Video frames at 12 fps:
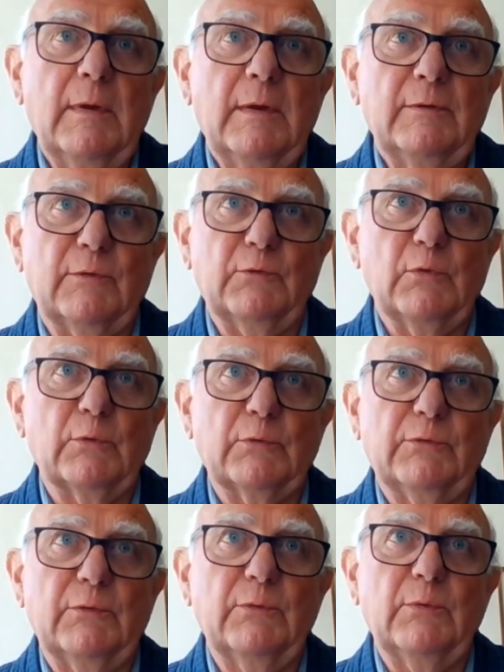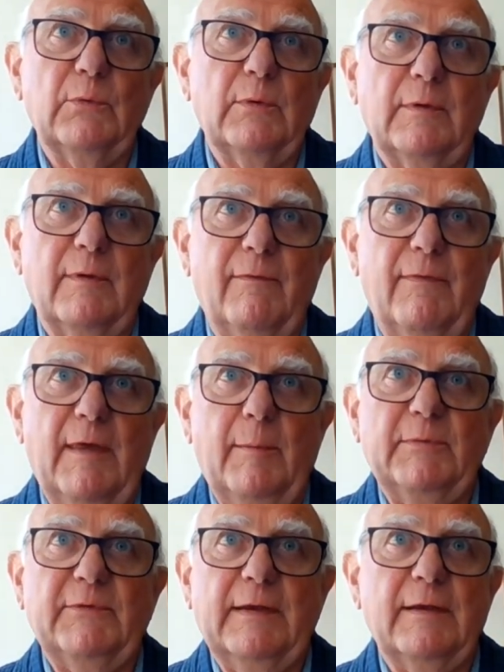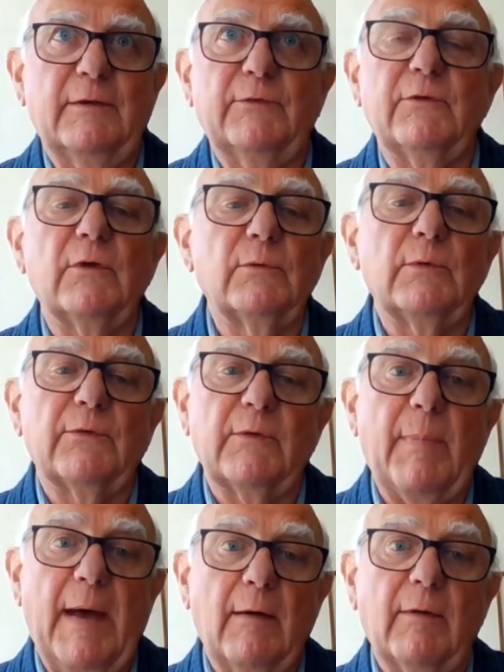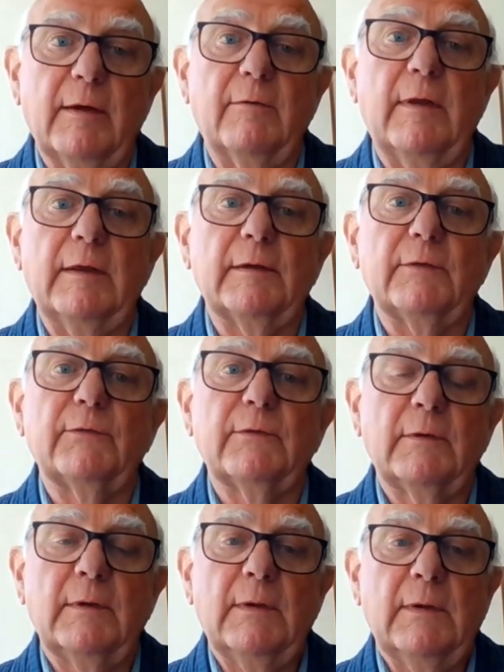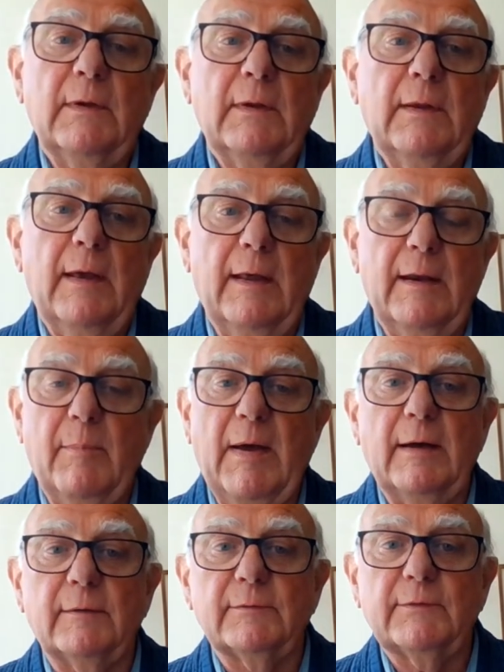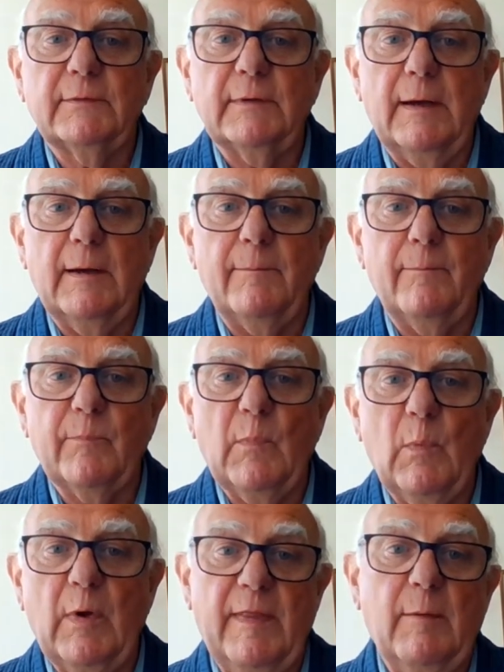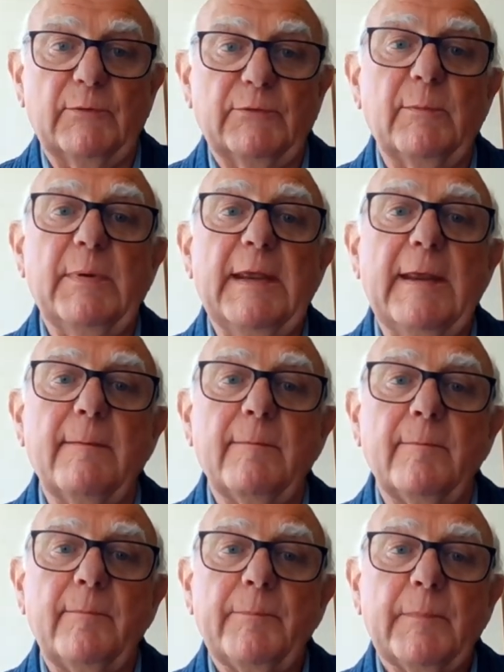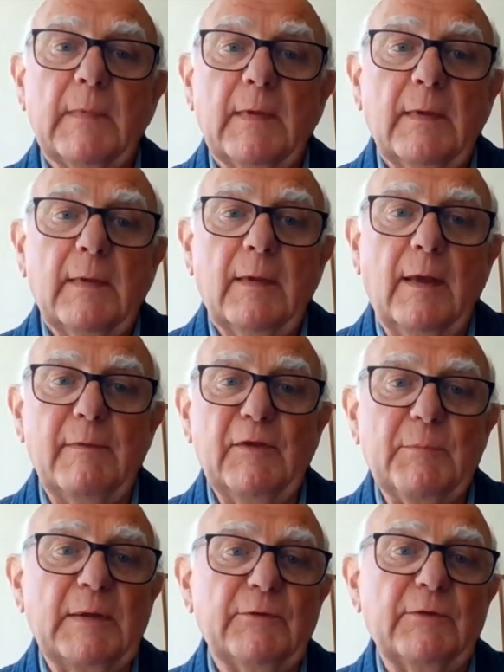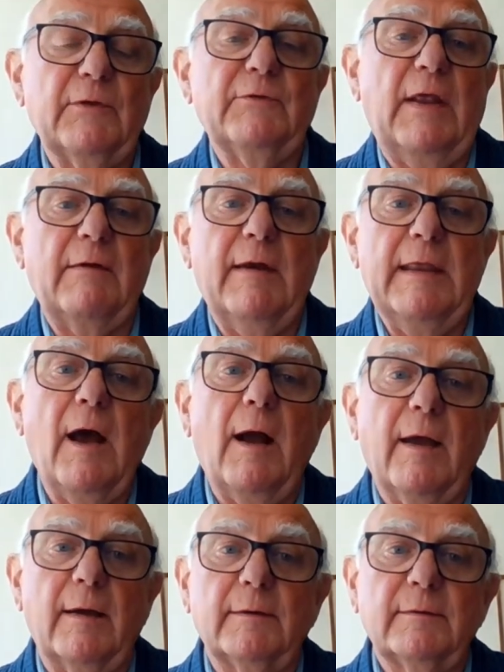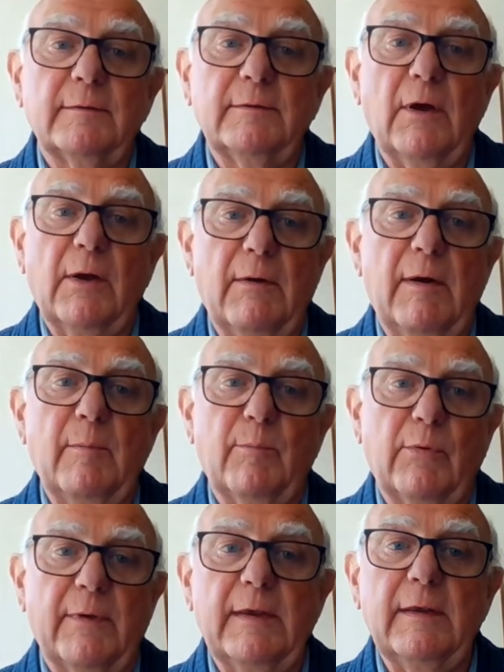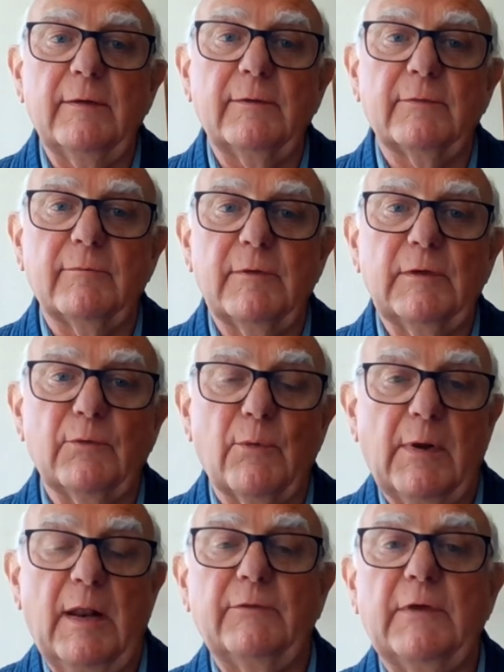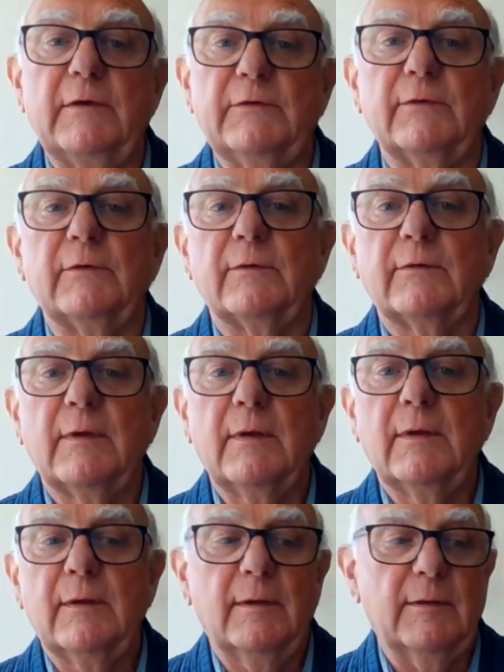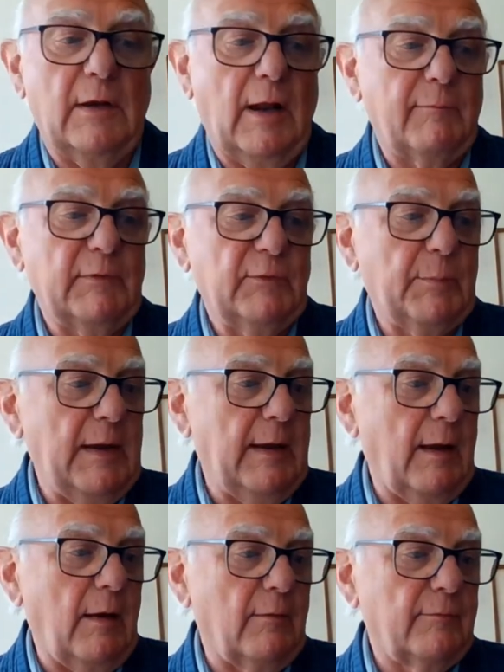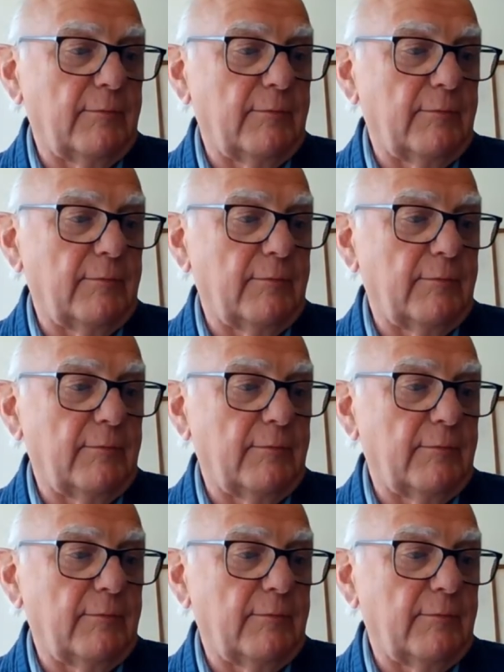to talk to their particular students about careers and about where they want to be. And these mentors are generally younger employees of these organisations that I've been speaking of.